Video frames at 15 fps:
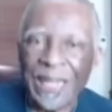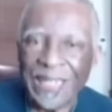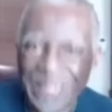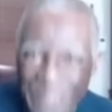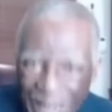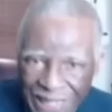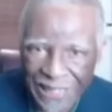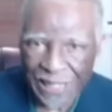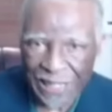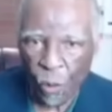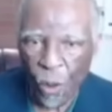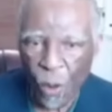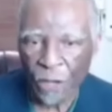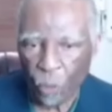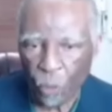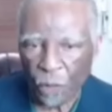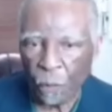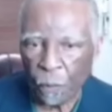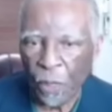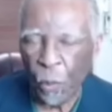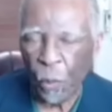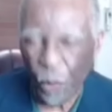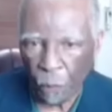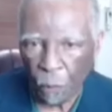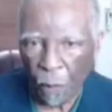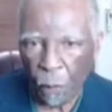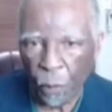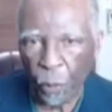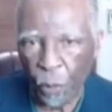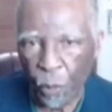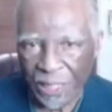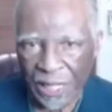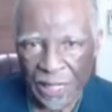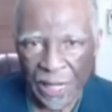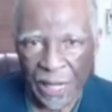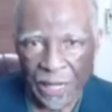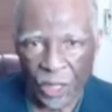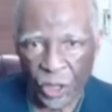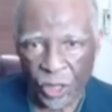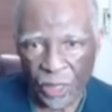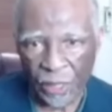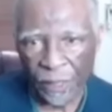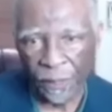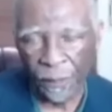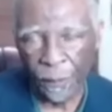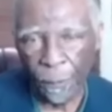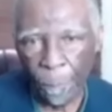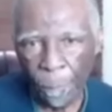it certainly worked with people within the ANC.